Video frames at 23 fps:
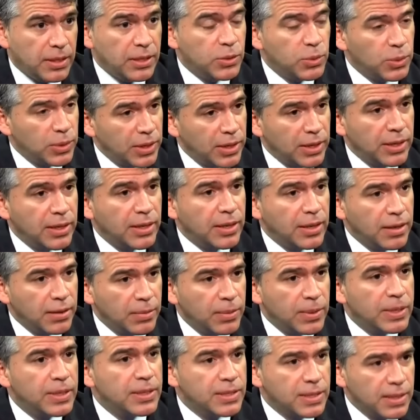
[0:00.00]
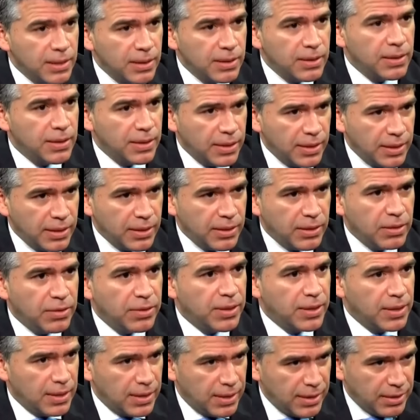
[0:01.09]
It's in every single day
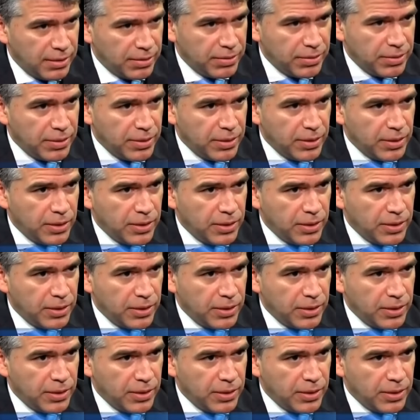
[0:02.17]
of her life.